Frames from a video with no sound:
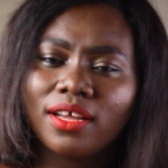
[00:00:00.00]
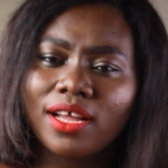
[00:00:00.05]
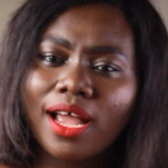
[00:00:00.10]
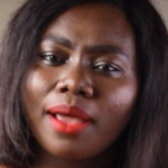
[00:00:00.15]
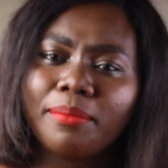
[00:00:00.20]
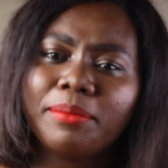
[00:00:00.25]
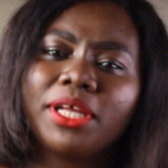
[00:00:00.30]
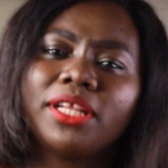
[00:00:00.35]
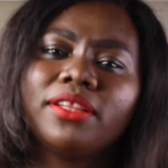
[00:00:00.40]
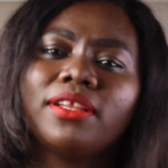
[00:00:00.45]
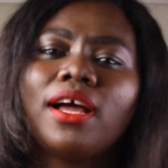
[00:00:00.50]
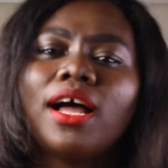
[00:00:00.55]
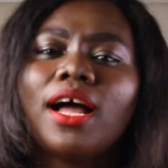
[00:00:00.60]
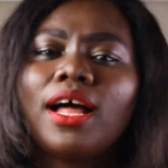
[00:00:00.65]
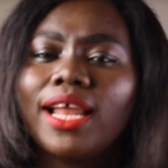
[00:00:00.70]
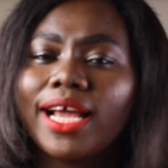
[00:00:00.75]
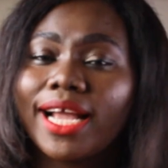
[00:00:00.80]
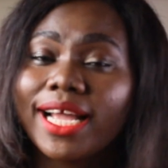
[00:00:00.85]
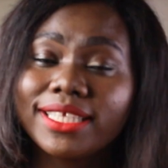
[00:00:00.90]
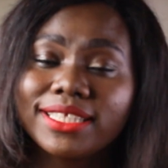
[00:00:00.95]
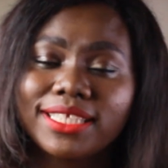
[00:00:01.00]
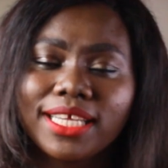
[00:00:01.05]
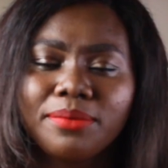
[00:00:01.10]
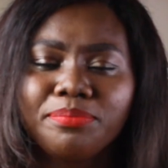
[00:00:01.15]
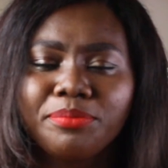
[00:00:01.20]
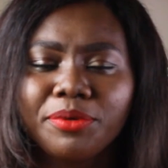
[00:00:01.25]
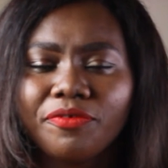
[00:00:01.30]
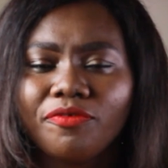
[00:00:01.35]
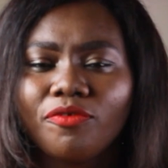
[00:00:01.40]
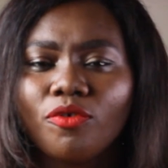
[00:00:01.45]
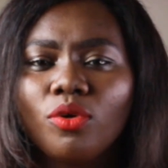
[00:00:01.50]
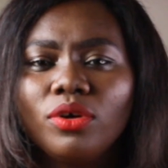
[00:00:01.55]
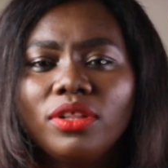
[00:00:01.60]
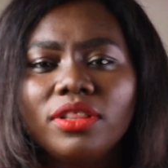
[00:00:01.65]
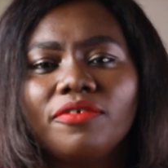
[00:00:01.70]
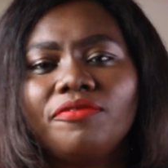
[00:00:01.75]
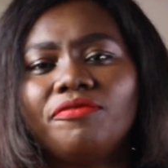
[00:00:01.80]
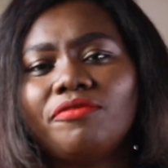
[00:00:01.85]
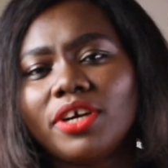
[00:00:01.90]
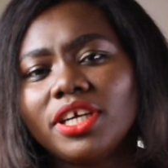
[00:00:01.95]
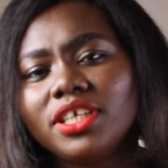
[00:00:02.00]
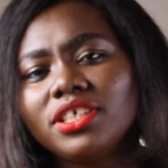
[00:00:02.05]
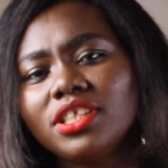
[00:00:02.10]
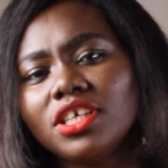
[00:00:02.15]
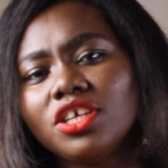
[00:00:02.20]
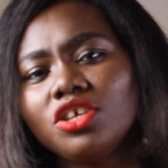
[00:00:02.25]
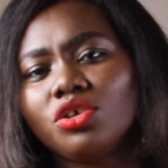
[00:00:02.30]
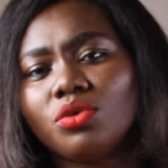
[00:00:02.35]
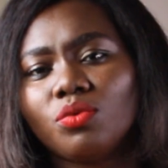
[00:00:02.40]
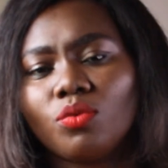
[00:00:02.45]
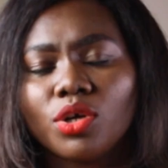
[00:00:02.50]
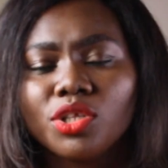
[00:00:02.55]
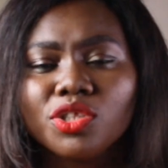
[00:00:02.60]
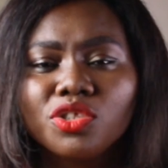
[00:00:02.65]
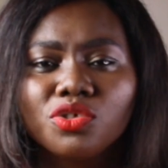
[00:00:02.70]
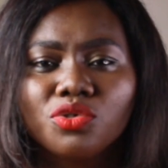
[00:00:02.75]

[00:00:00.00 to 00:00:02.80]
I mean, like I said before, the first thing you want